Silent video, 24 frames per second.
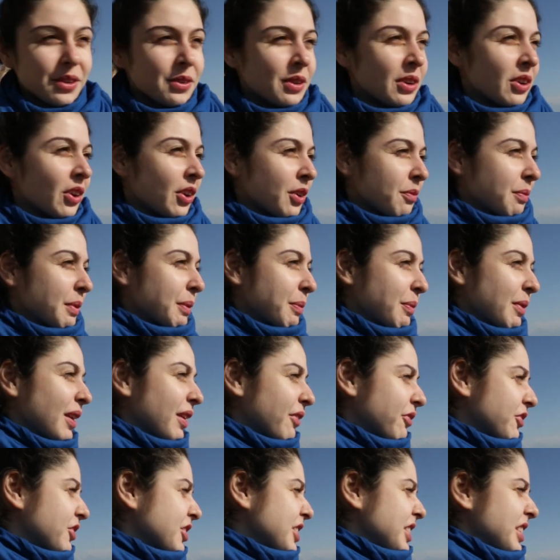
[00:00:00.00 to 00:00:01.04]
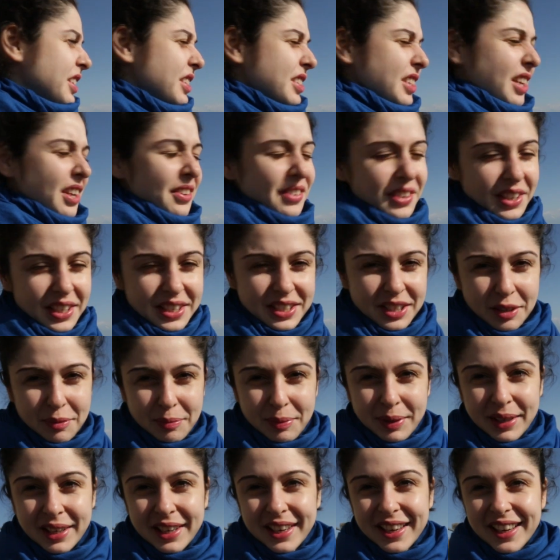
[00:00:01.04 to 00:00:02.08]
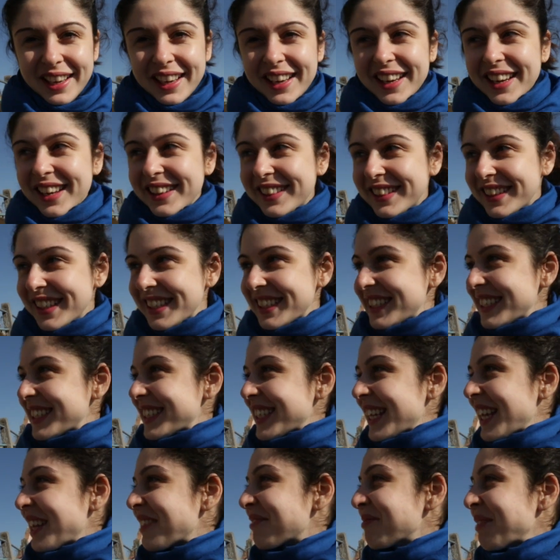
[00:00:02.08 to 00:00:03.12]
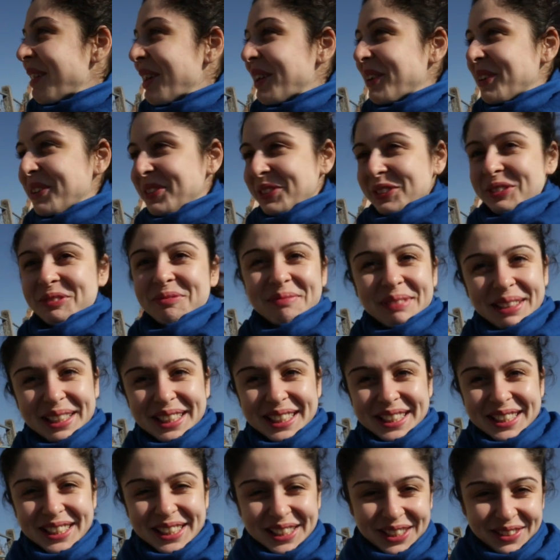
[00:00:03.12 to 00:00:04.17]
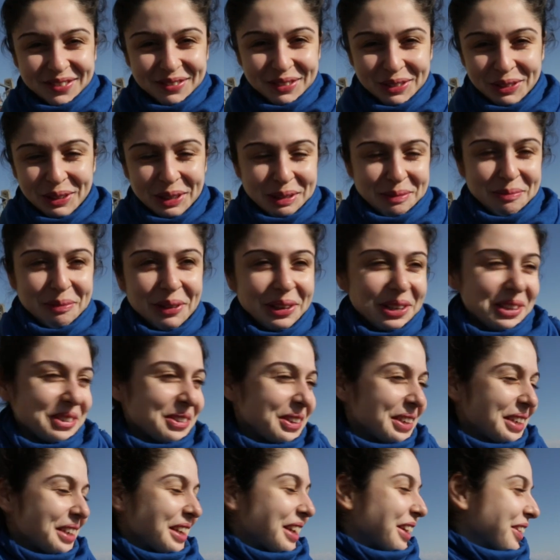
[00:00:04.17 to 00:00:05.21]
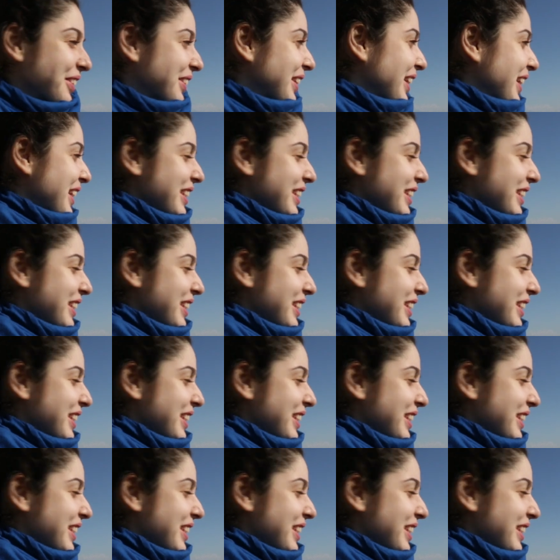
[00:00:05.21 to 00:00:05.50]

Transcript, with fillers: I know a lot of people love to see the sunrise here, but this is like my own personal viewing point right now.